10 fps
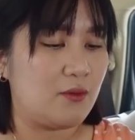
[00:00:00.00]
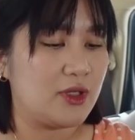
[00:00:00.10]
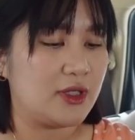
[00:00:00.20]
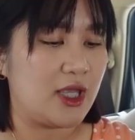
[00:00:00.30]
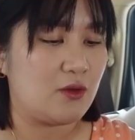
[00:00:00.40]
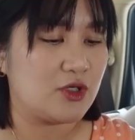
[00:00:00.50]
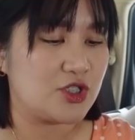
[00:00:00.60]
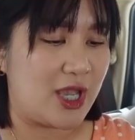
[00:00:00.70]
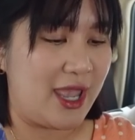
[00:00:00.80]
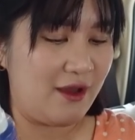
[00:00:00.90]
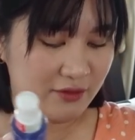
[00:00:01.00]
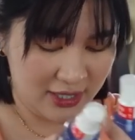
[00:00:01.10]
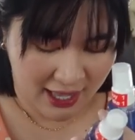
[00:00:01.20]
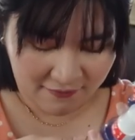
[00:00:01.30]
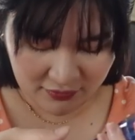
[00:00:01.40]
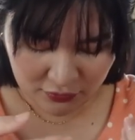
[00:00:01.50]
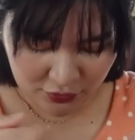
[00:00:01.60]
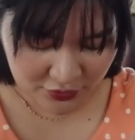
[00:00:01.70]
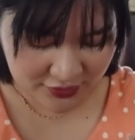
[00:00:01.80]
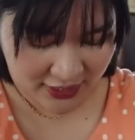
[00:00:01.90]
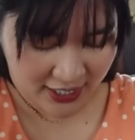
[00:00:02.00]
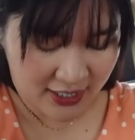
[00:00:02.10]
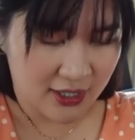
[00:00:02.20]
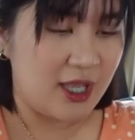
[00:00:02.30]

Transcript: buy one take one siya. I have the lavender scent